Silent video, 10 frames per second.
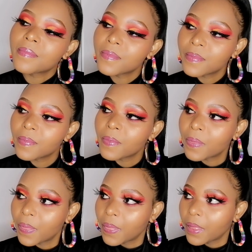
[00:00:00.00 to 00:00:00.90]

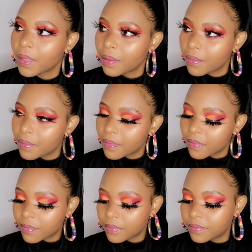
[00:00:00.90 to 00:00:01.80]

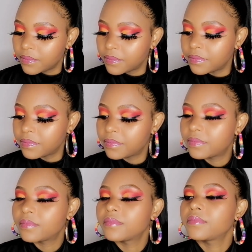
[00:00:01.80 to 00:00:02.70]

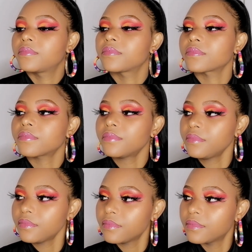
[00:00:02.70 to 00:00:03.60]

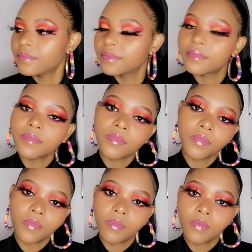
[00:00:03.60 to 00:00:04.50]

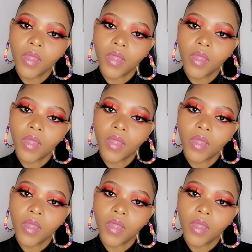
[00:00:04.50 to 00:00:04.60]
Nothing is said.